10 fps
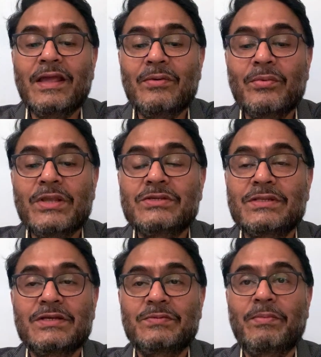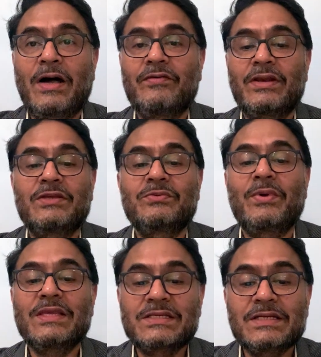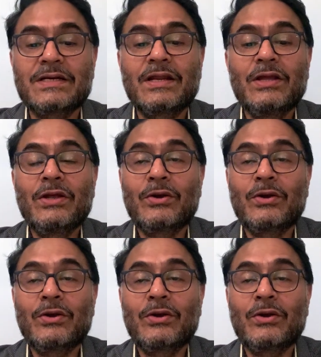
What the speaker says: in which this power is vested